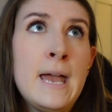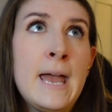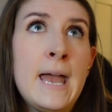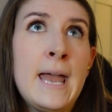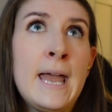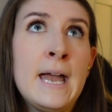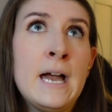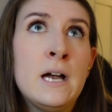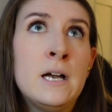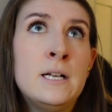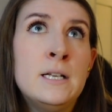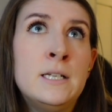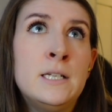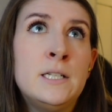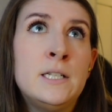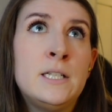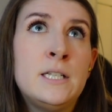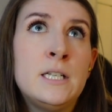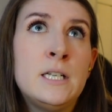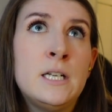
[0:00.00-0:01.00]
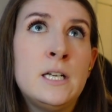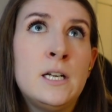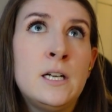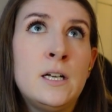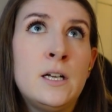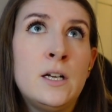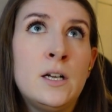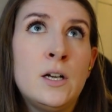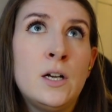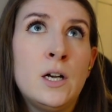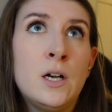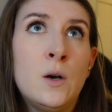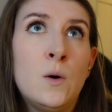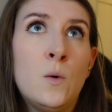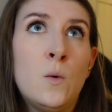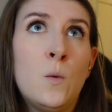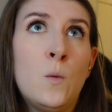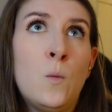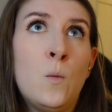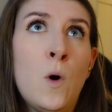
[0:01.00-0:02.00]
and
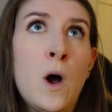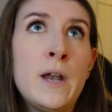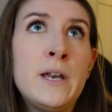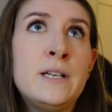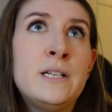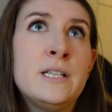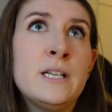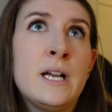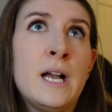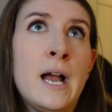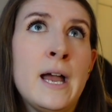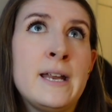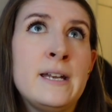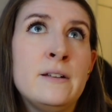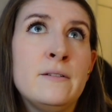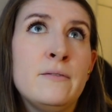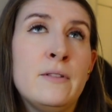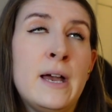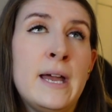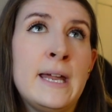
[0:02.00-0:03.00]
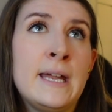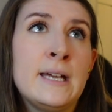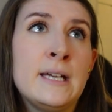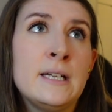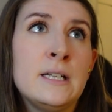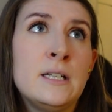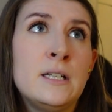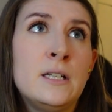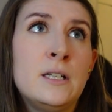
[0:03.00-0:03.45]
wanted to kind of like